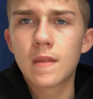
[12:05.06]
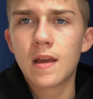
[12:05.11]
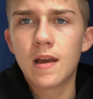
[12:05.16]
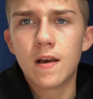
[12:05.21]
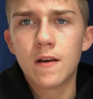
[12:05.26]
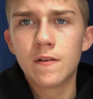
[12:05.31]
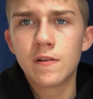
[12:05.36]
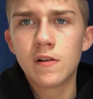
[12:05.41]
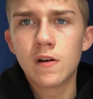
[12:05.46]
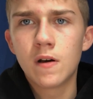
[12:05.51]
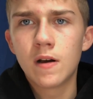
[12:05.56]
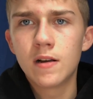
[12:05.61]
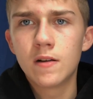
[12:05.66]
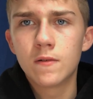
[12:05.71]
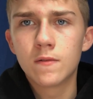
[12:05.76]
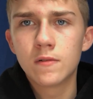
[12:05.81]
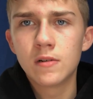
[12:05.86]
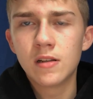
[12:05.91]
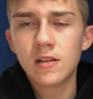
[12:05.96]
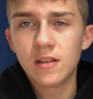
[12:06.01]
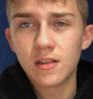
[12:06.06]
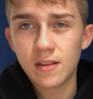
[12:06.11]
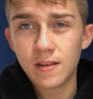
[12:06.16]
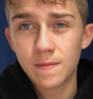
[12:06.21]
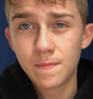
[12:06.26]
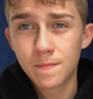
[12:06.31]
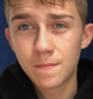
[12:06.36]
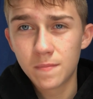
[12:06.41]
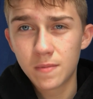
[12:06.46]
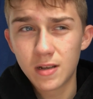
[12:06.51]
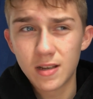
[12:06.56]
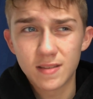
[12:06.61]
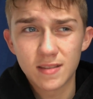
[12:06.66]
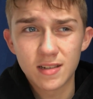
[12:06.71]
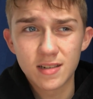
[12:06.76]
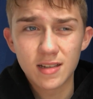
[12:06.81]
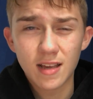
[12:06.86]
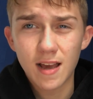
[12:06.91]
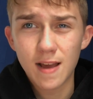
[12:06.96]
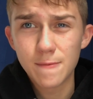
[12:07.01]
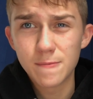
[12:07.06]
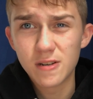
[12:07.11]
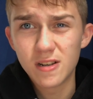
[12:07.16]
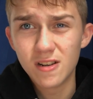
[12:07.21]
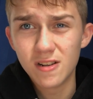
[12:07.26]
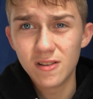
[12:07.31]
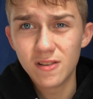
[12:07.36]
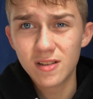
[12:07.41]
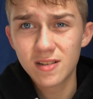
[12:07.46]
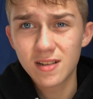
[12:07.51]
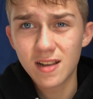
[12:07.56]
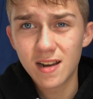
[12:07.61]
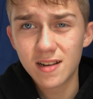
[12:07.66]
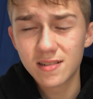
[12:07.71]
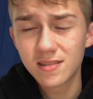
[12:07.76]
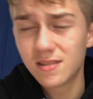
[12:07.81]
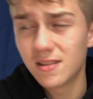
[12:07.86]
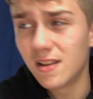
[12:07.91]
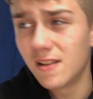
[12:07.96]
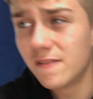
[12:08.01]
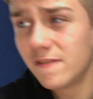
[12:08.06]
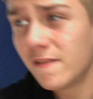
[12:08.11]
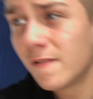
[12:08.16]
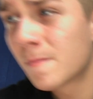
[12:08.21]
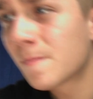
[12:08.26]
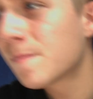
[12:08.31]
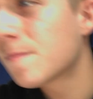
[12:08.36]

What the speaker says: I don't know, I don't really get the time to do this kind of stuff.